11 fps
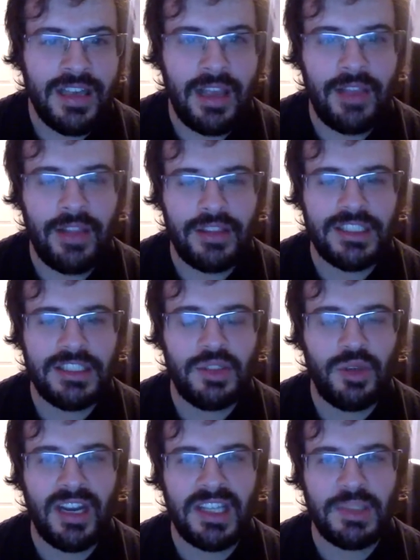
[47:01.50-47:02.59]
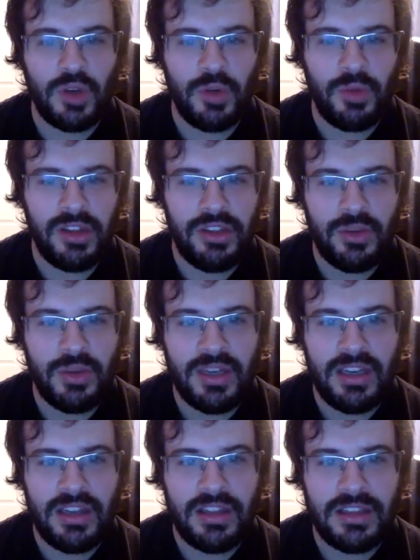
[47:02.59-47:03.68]
and that these two guys weren't really doing
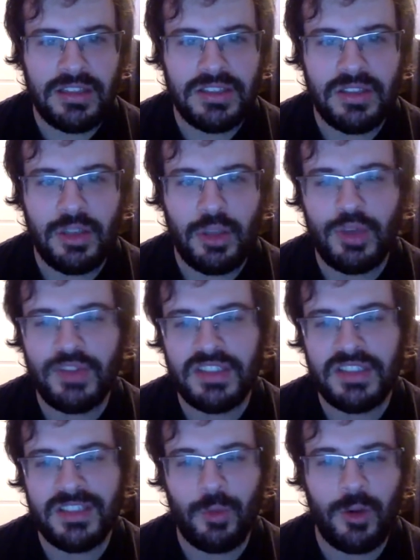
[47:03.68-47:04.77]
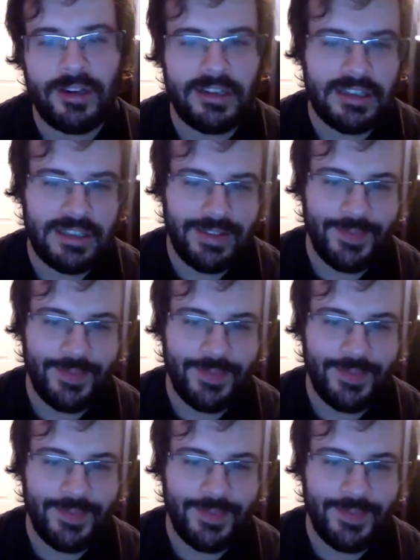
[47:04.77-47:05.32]
anything, so the UFC said, why not?